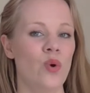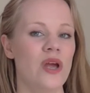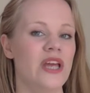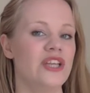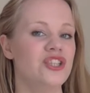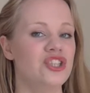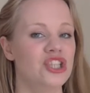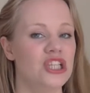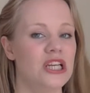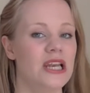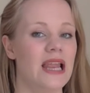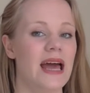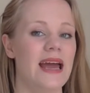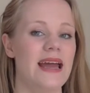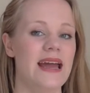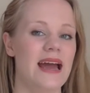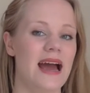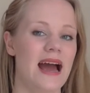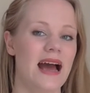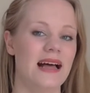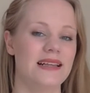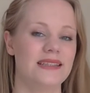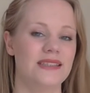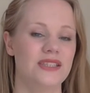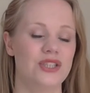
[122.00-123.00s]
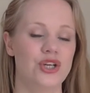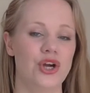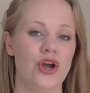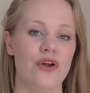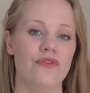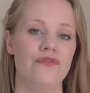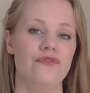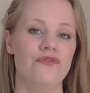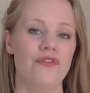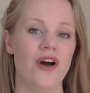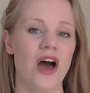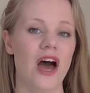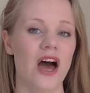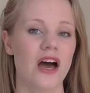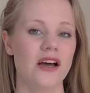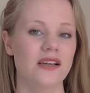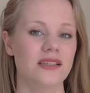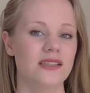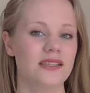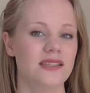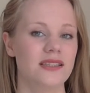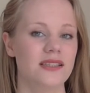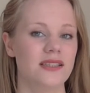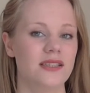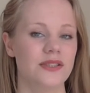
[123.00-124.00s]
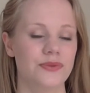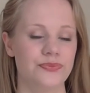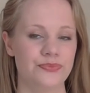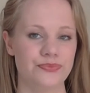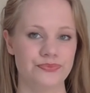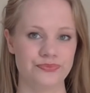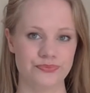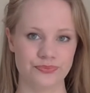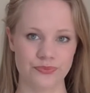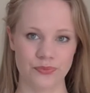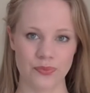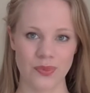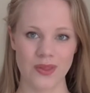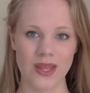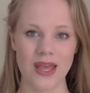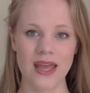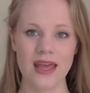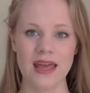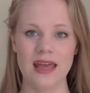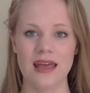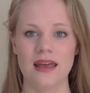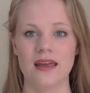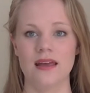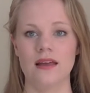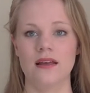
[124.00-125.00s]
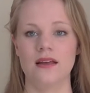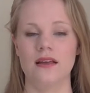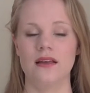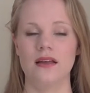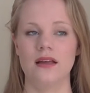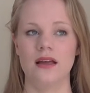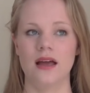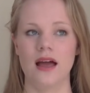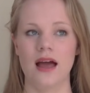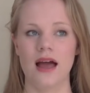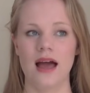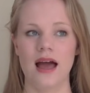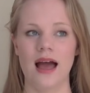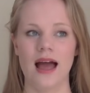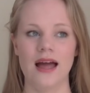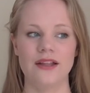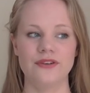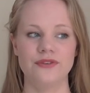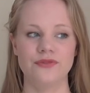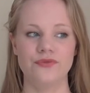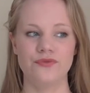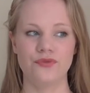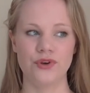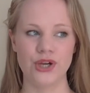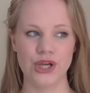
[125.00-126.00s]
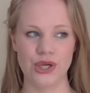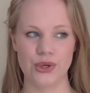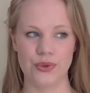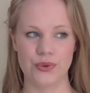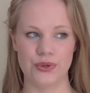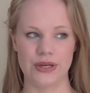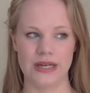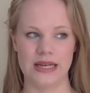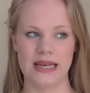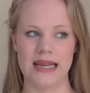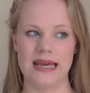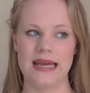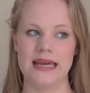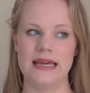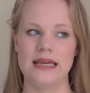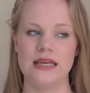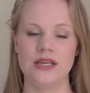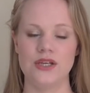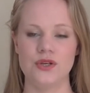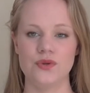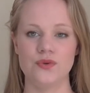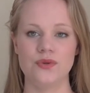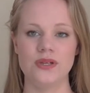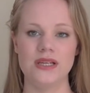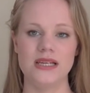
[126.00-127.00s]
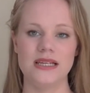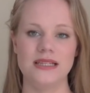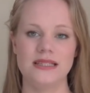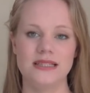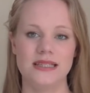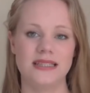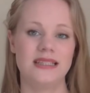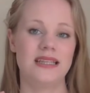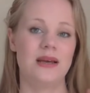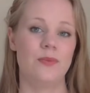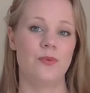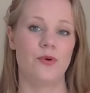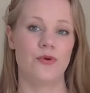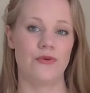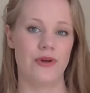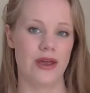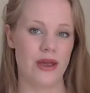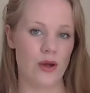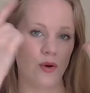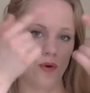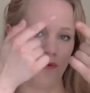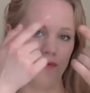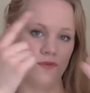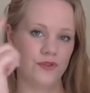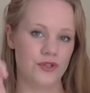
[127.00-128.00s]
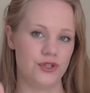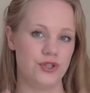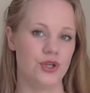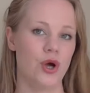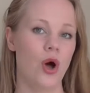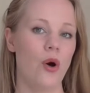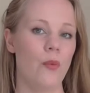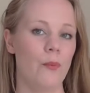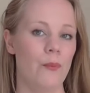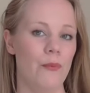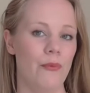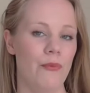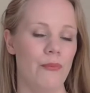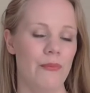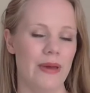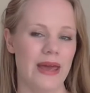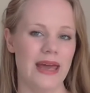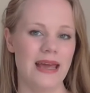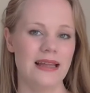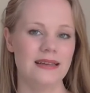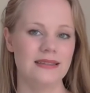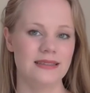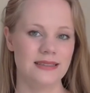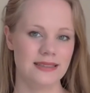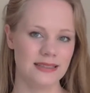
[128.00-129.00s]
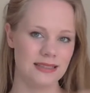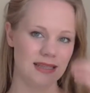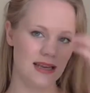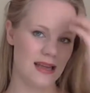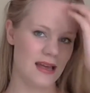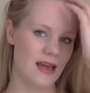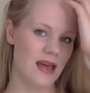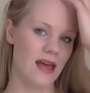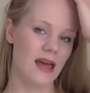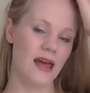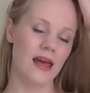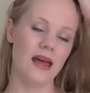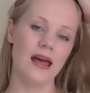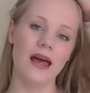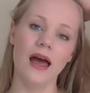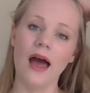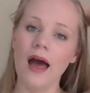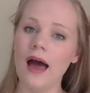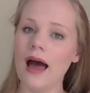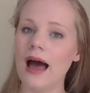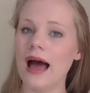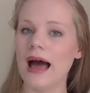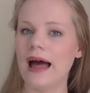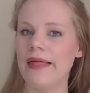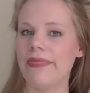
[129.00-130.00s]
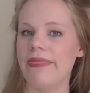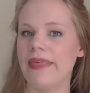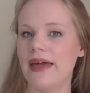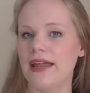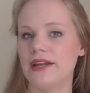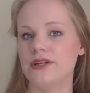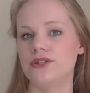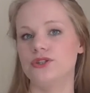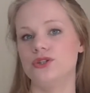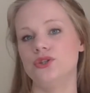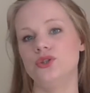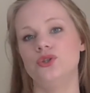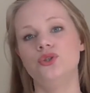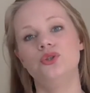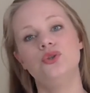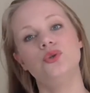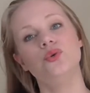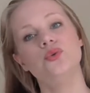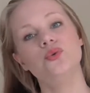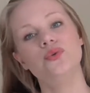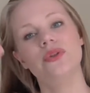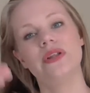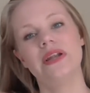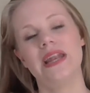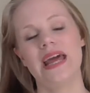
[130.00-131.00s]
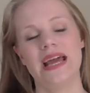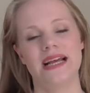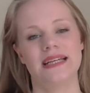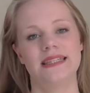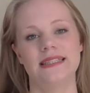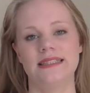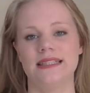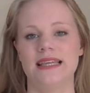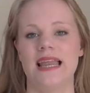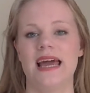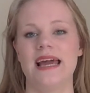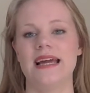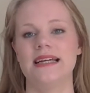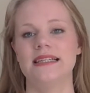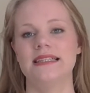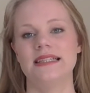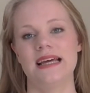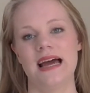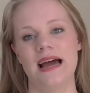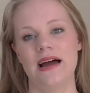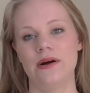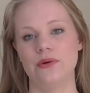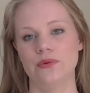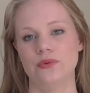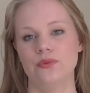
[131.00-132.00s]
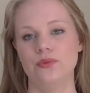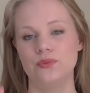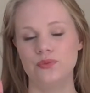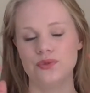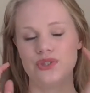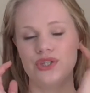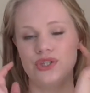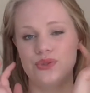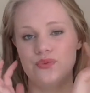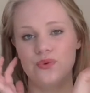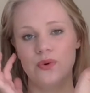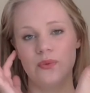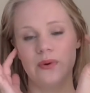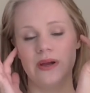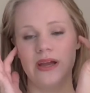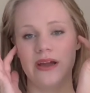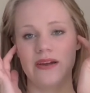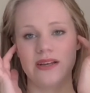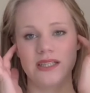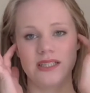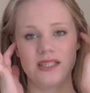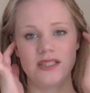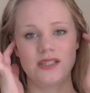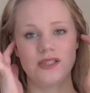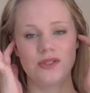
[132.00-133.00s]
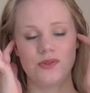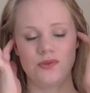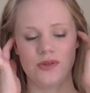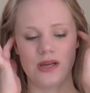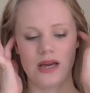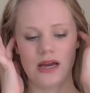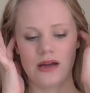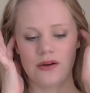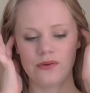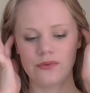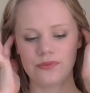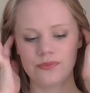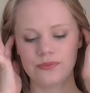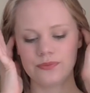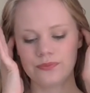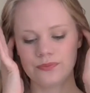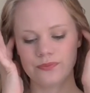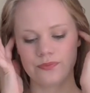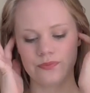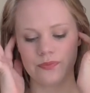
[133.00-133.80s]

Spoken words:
Which layer has to go first? And frequently you need to separate off the top bit and then do the next layer down, which is what we're going to do now.